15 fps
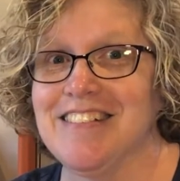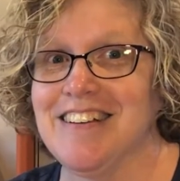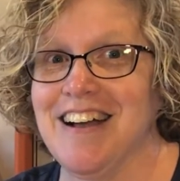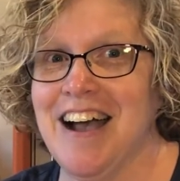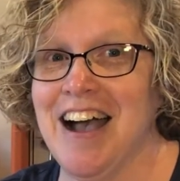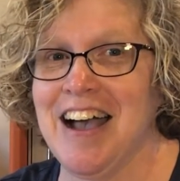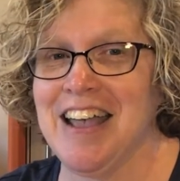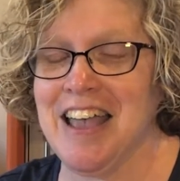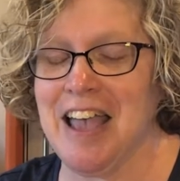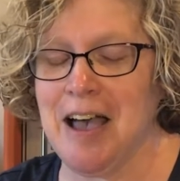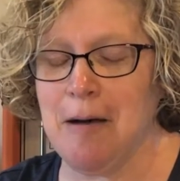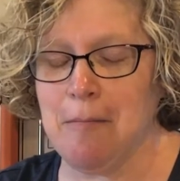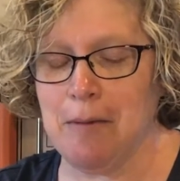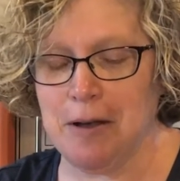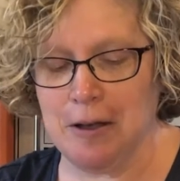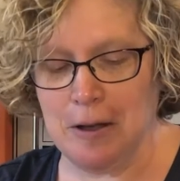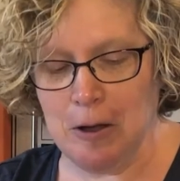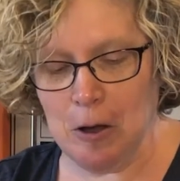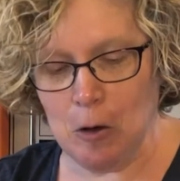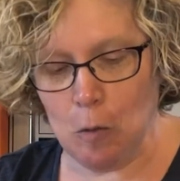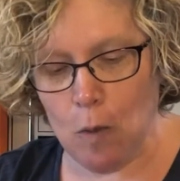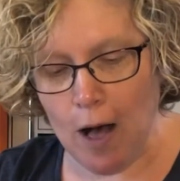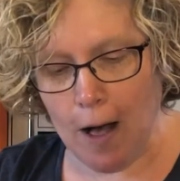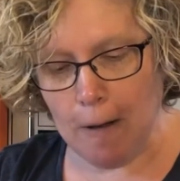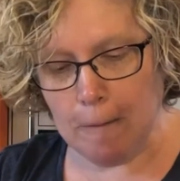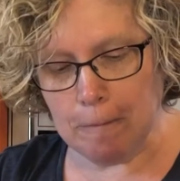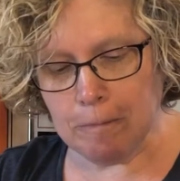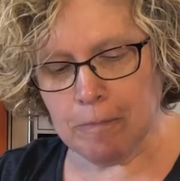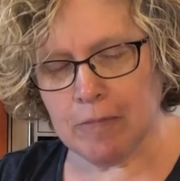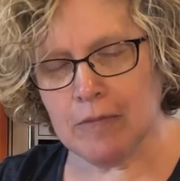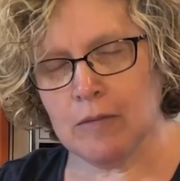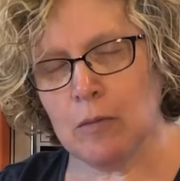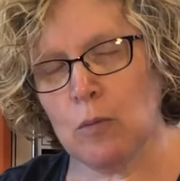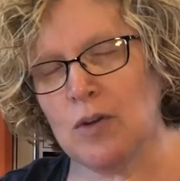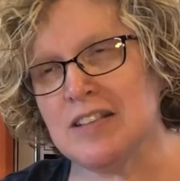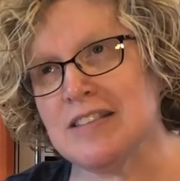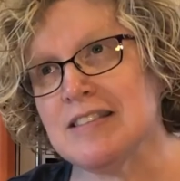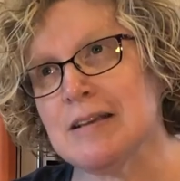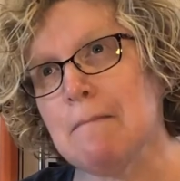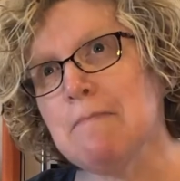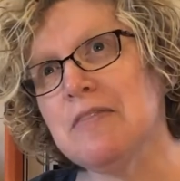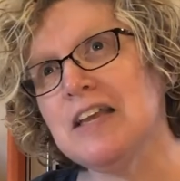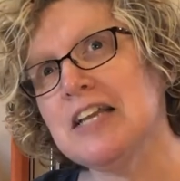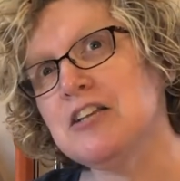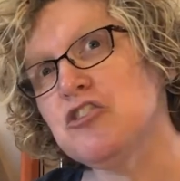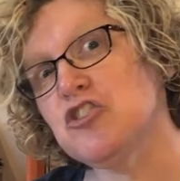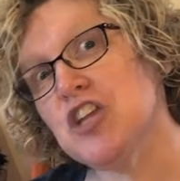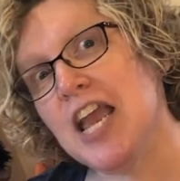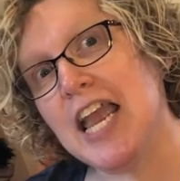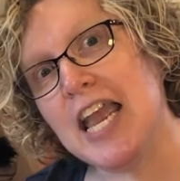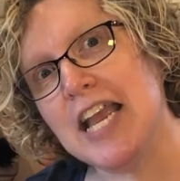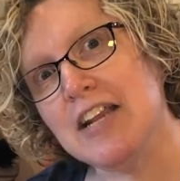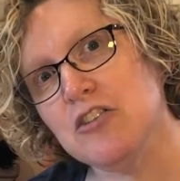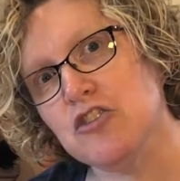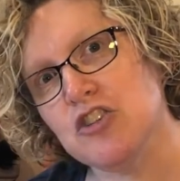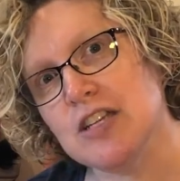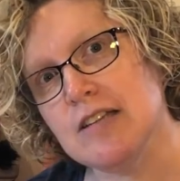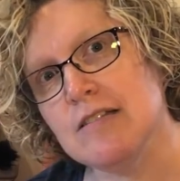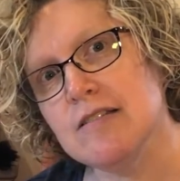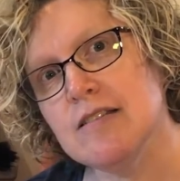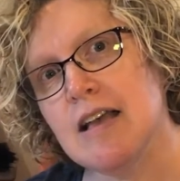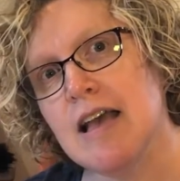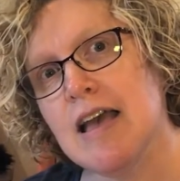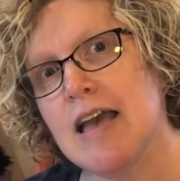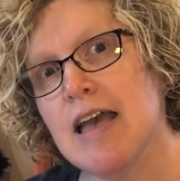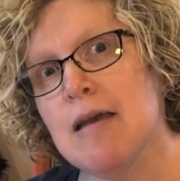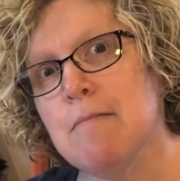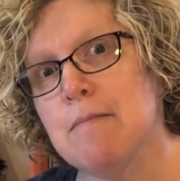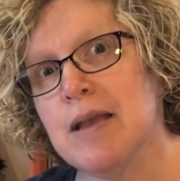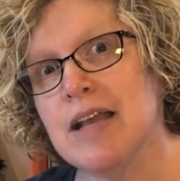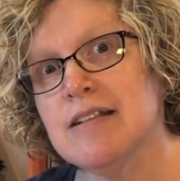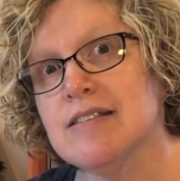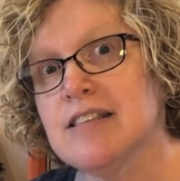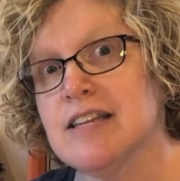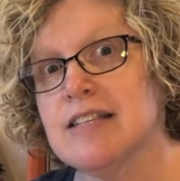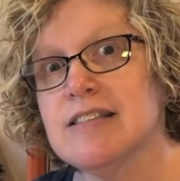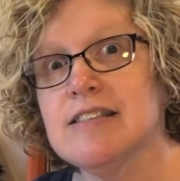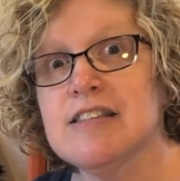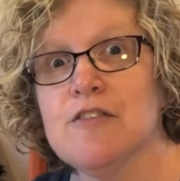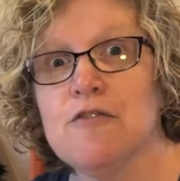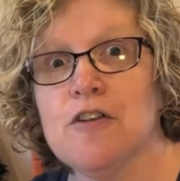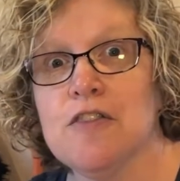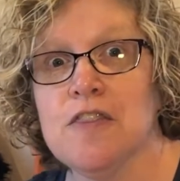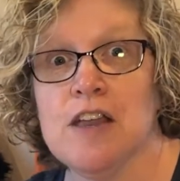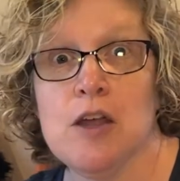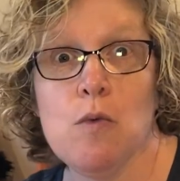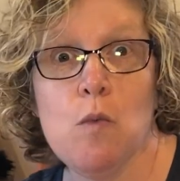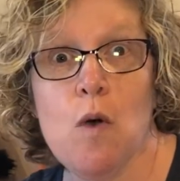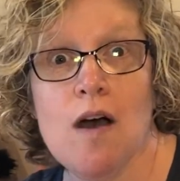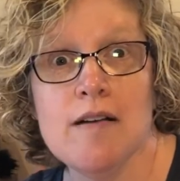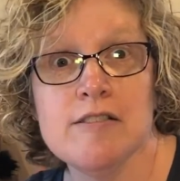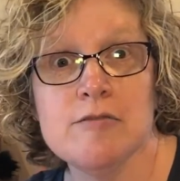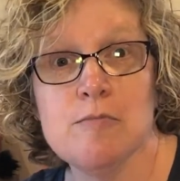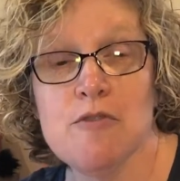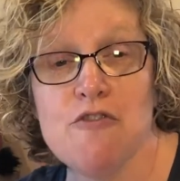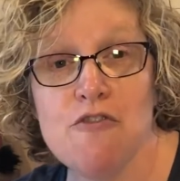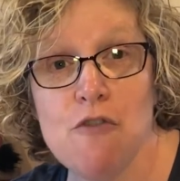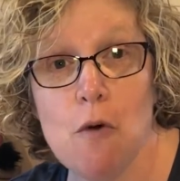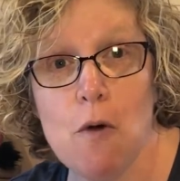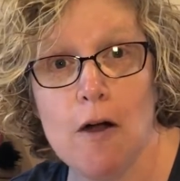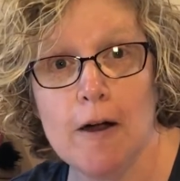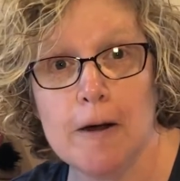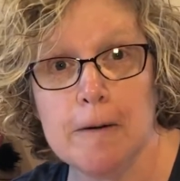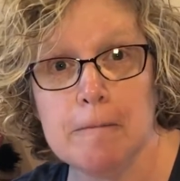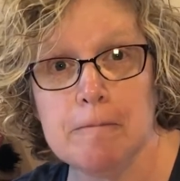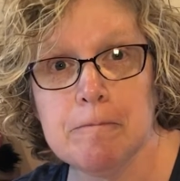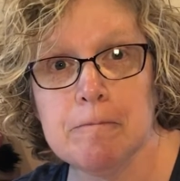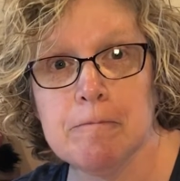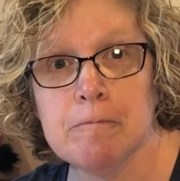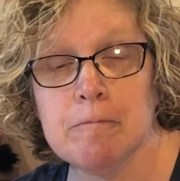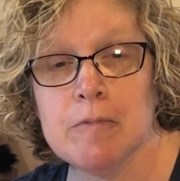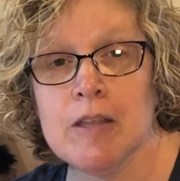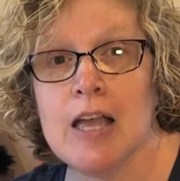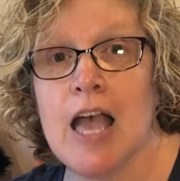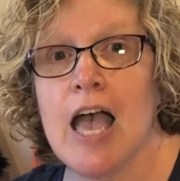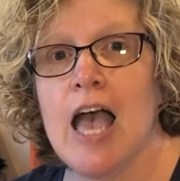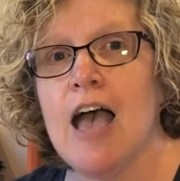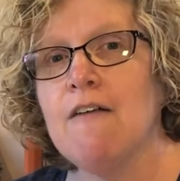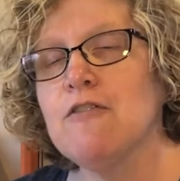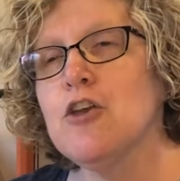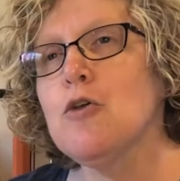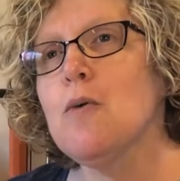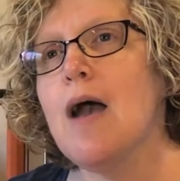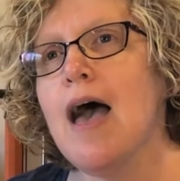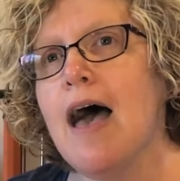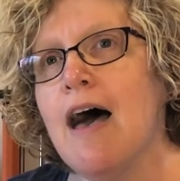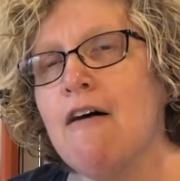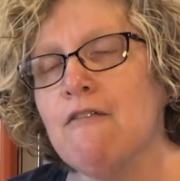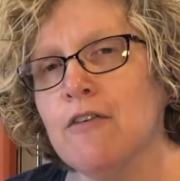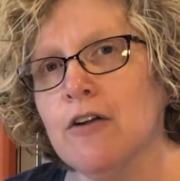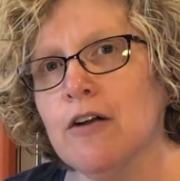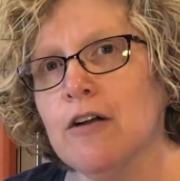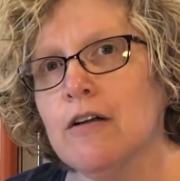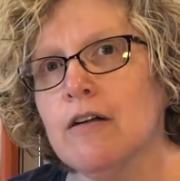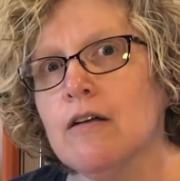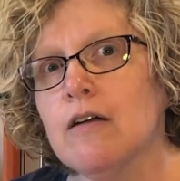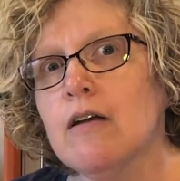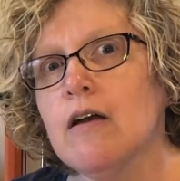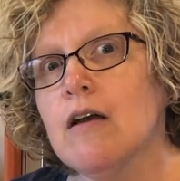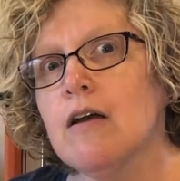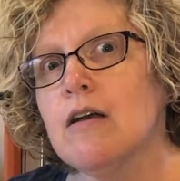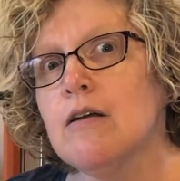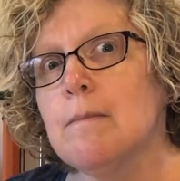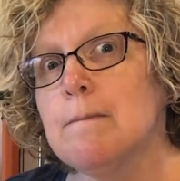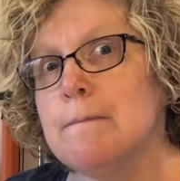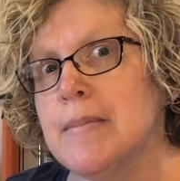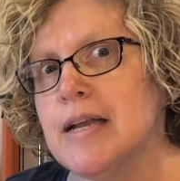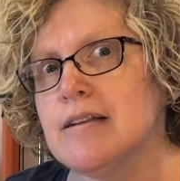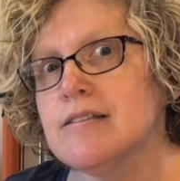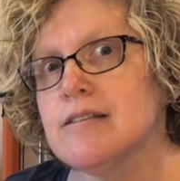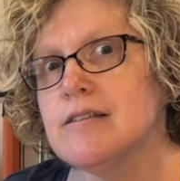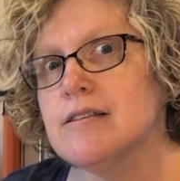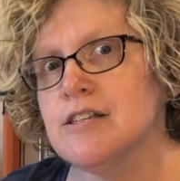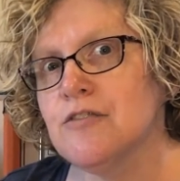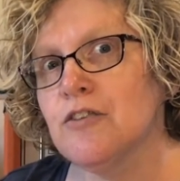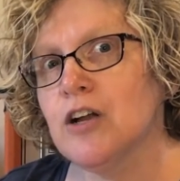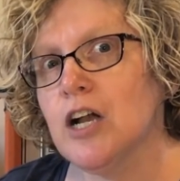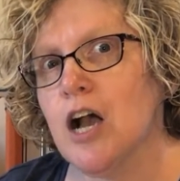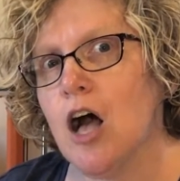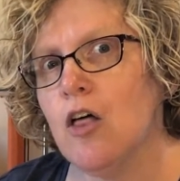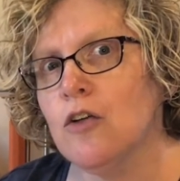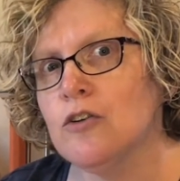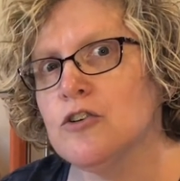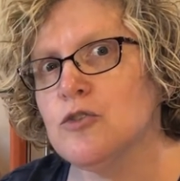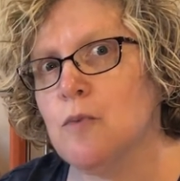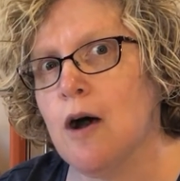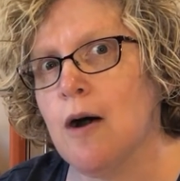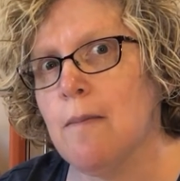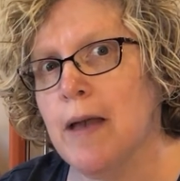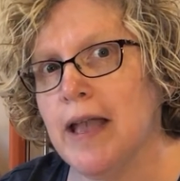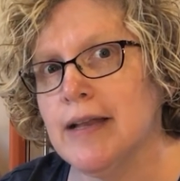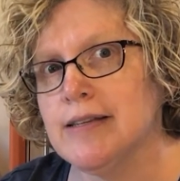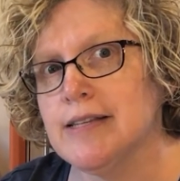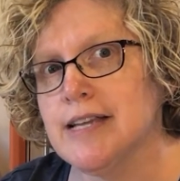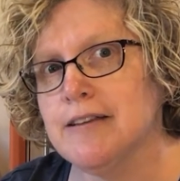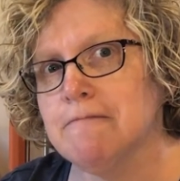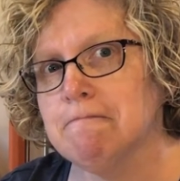I am. Well, when something changes, it means that it's different than it was before. Have you ever mixed different colors while painting?